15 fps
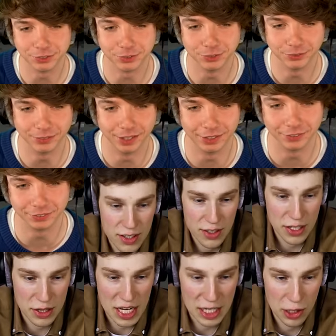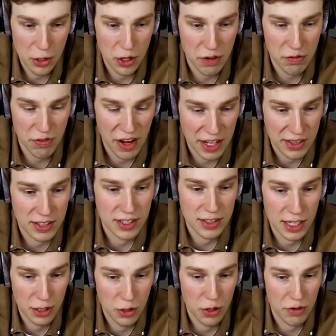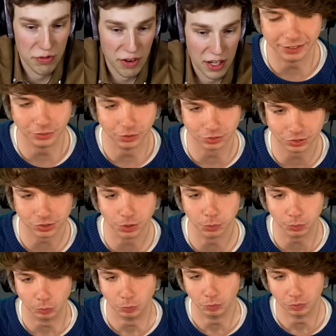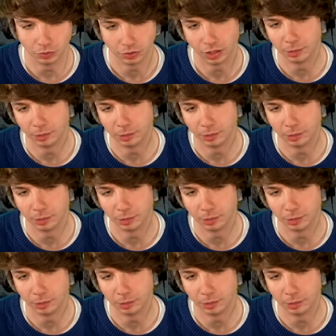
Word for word: the suit. TV. I think like, the suit looks, look fancy. They look fancy. They look so cool.